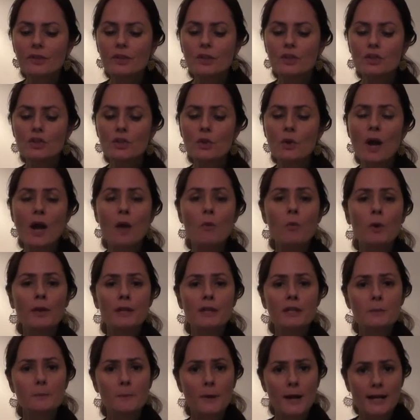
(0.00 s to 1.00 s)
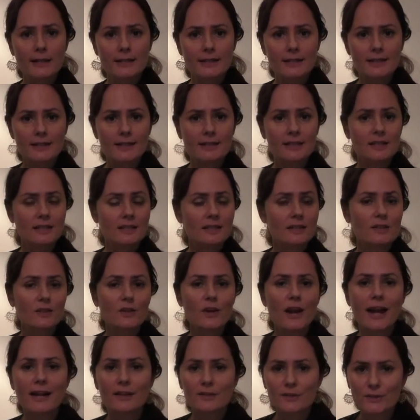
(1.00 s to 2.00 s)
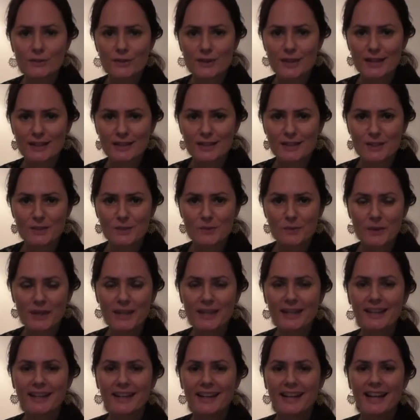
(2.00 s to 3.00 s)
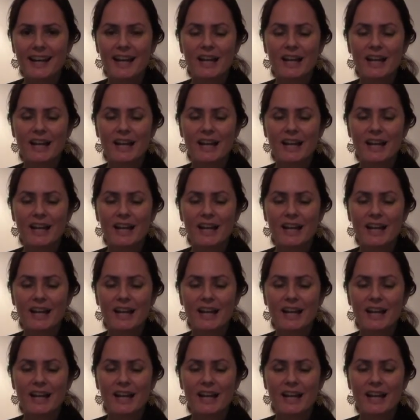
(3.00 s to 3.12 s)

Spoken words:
So I want you to practice this. This is your exercise this week,